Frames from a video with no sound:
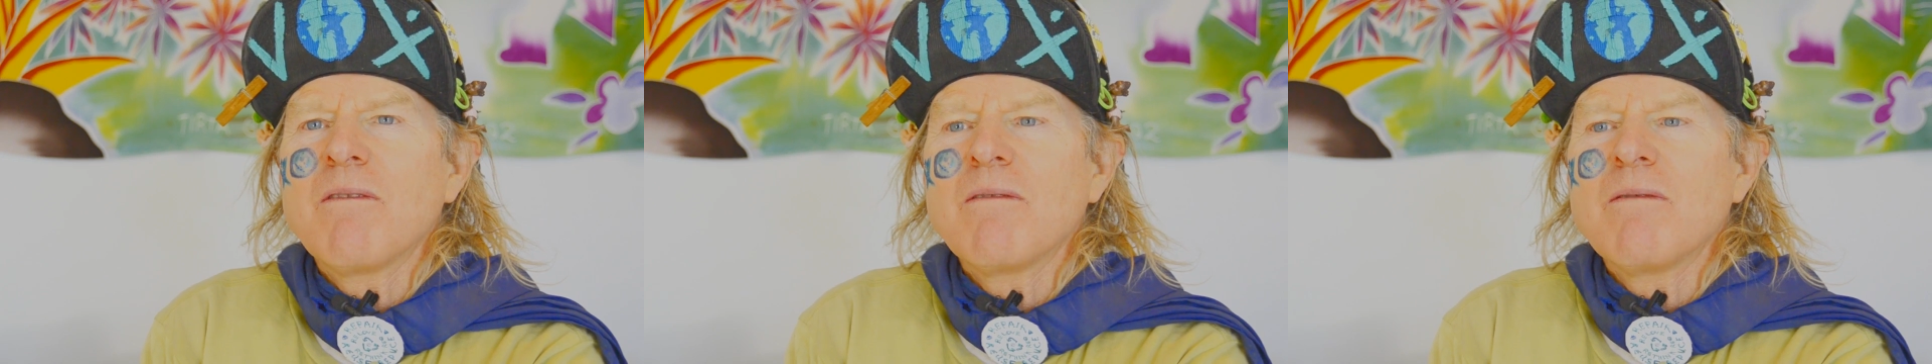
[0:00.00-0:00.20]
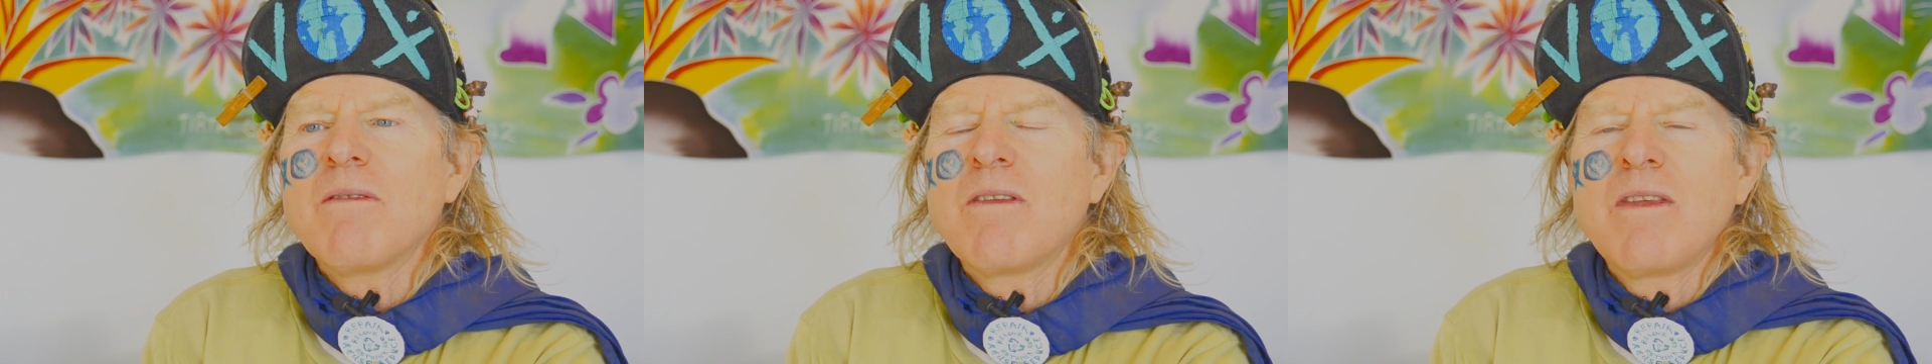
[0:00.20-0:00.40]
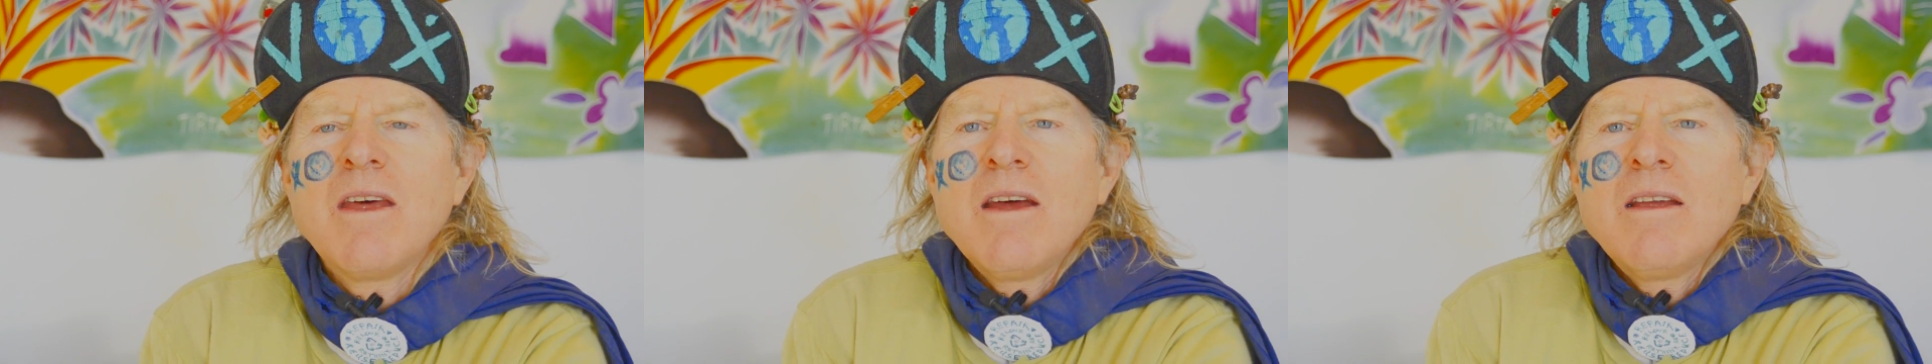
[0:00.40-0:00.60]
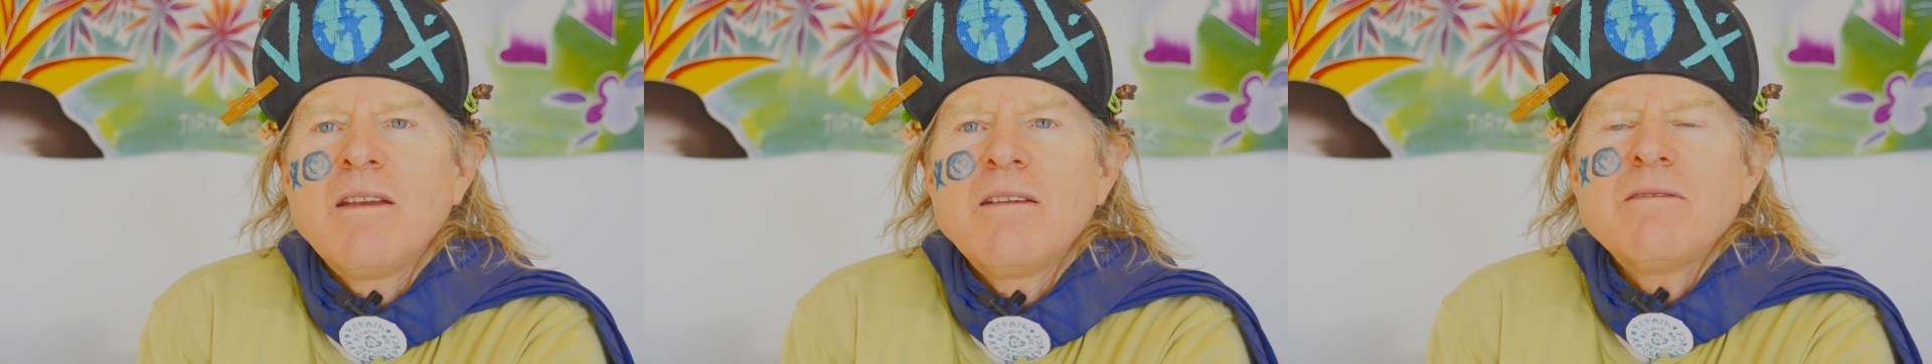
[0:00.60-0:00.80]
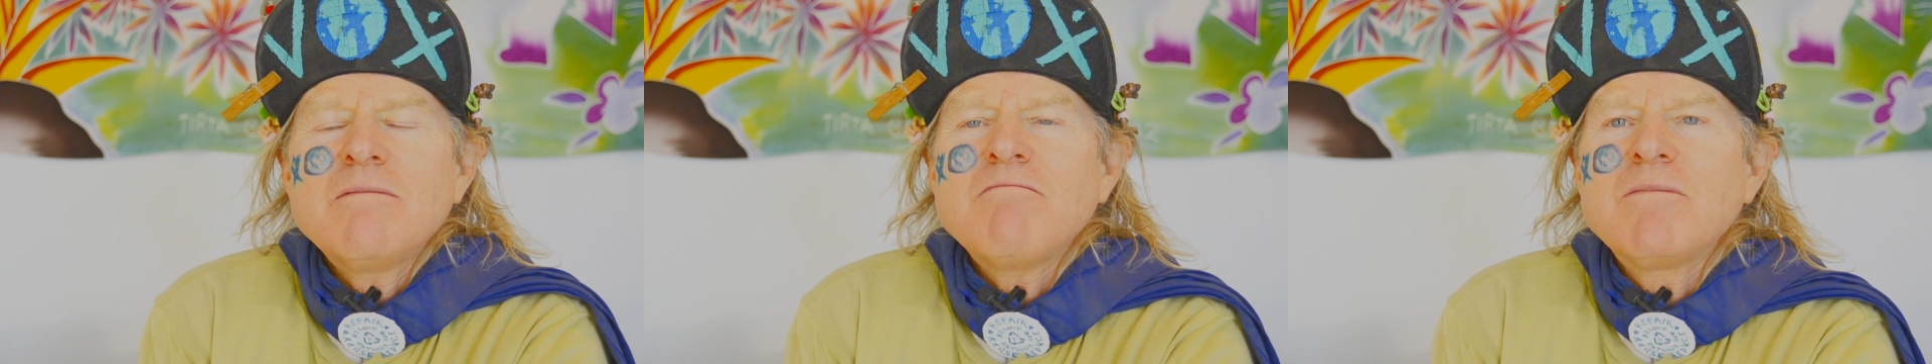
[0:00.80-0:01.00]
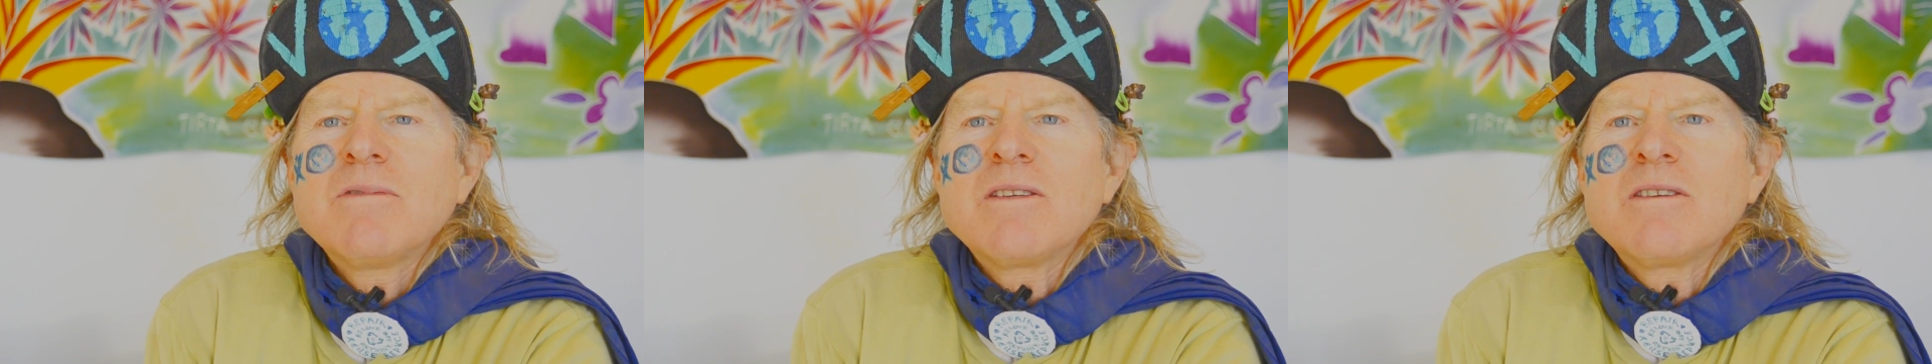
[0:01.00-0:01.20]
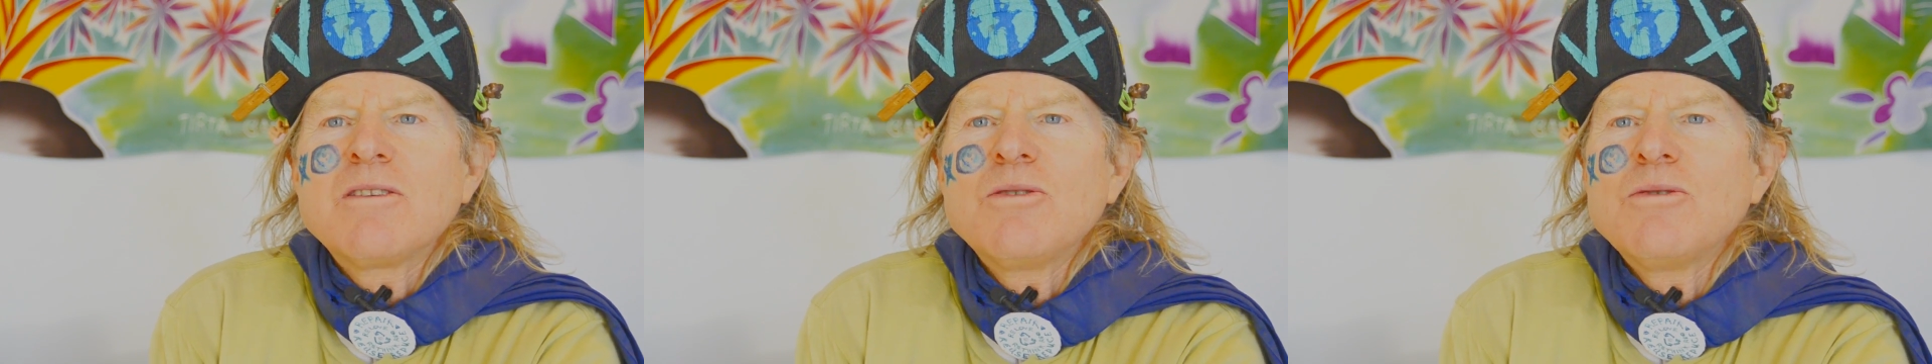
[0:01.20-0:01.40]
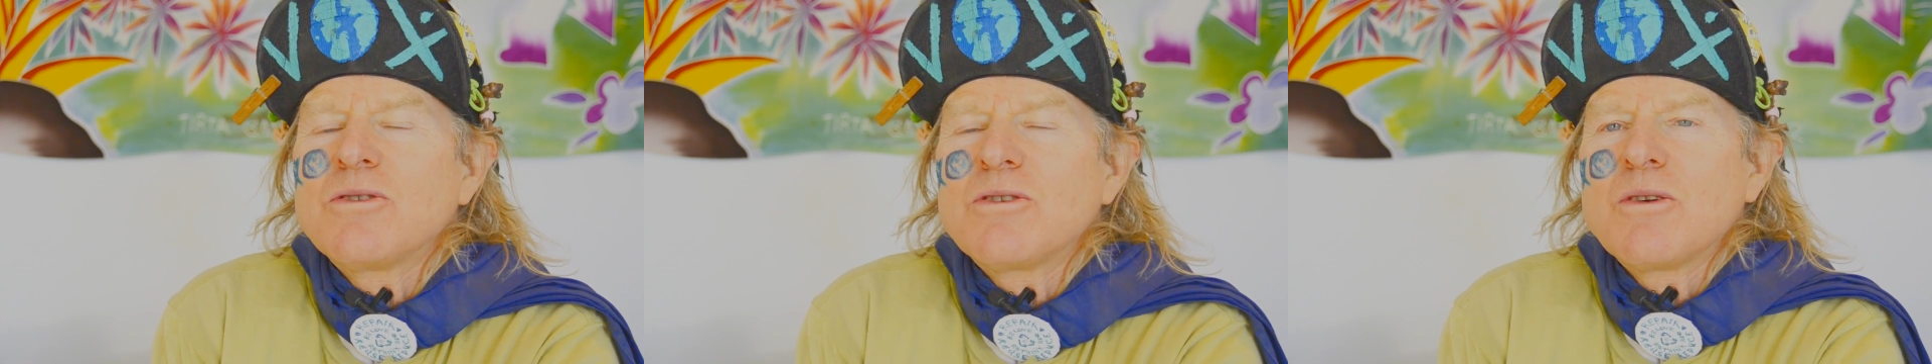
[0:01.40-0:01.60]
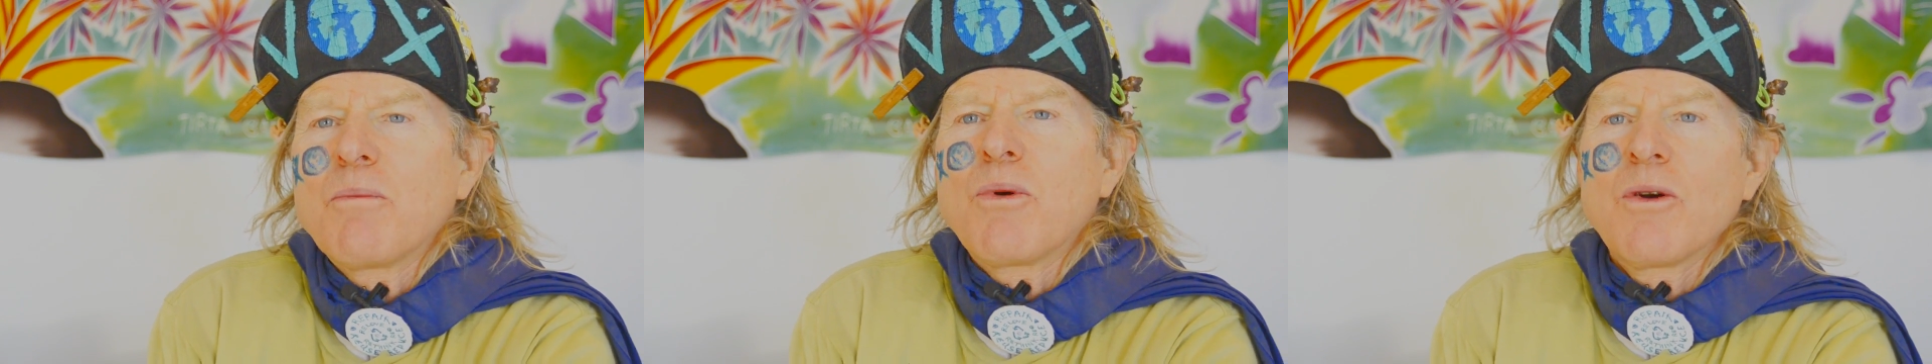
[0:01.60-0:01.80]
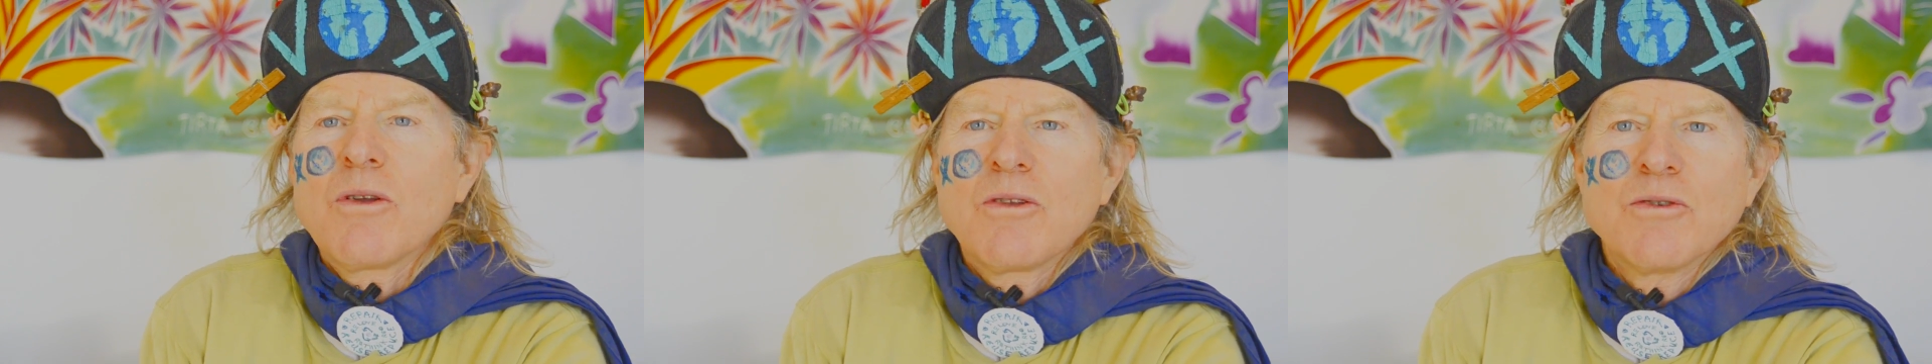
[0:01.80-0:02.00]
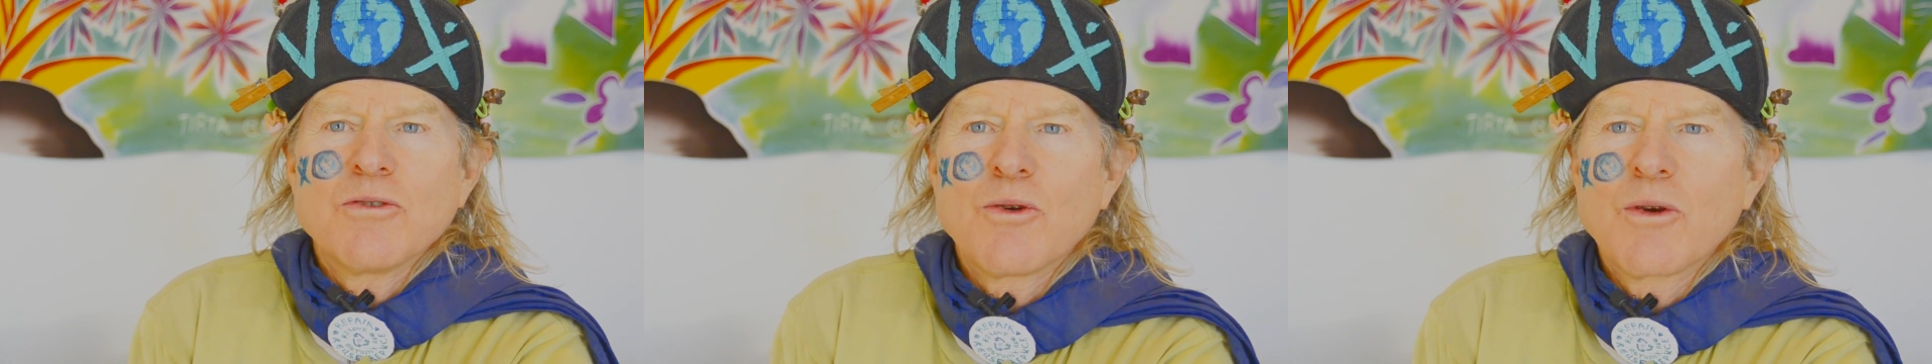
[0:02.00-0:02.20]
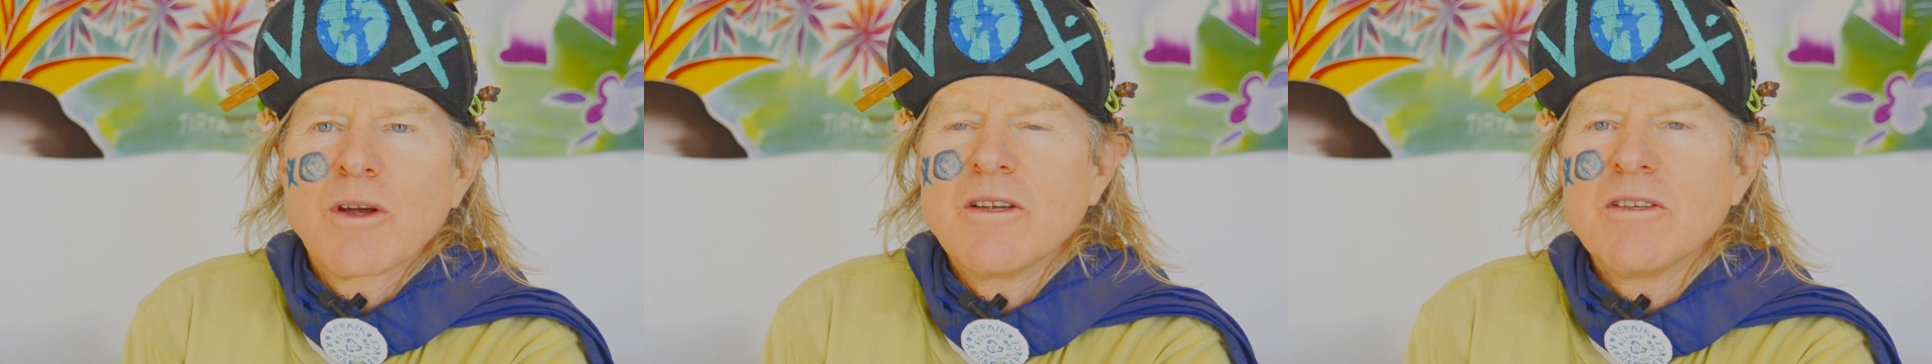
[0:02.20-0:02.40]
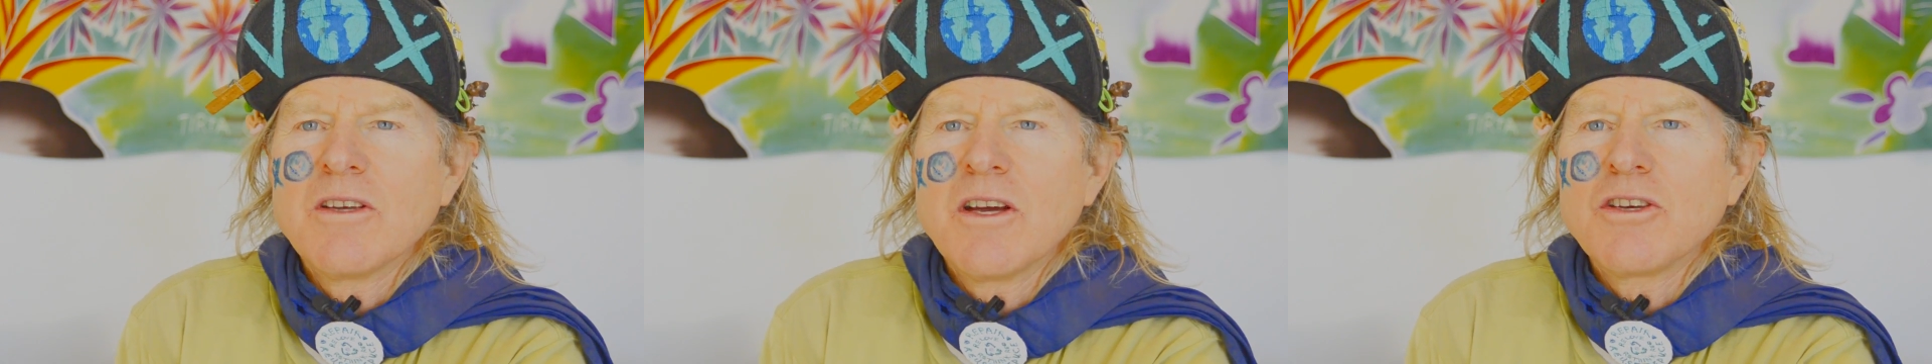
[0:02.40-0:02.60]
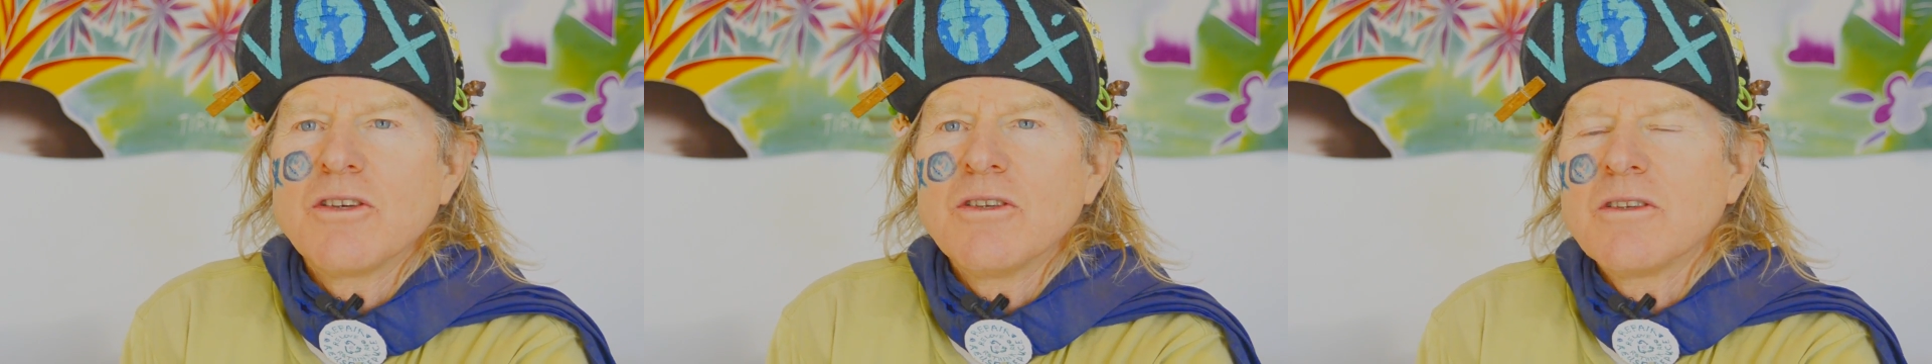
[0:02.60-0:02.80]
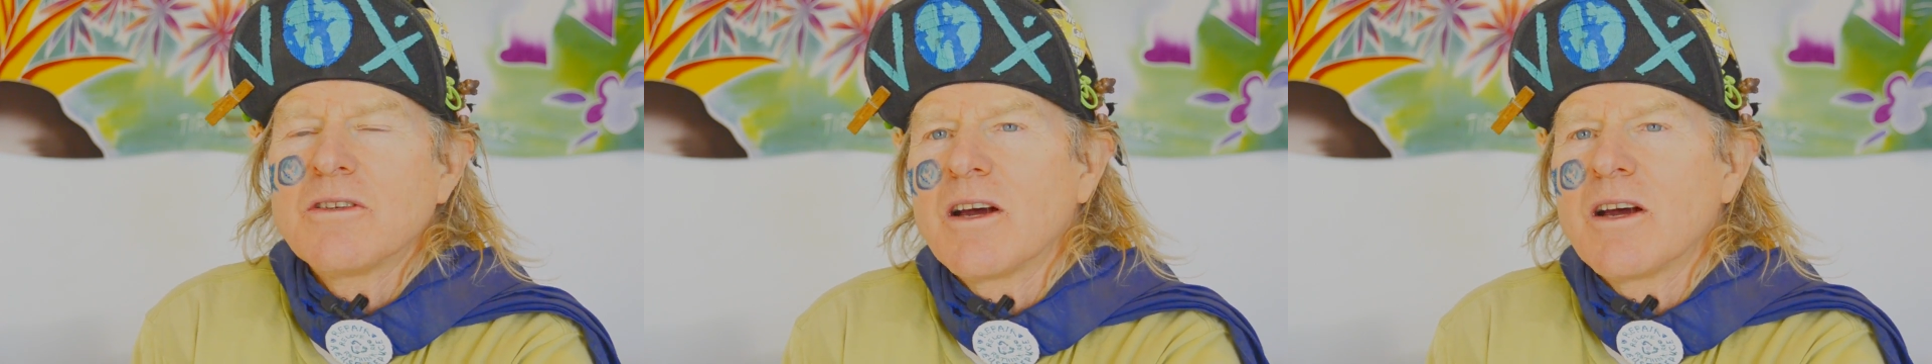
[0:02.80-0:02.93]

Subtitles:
then to support those organizations,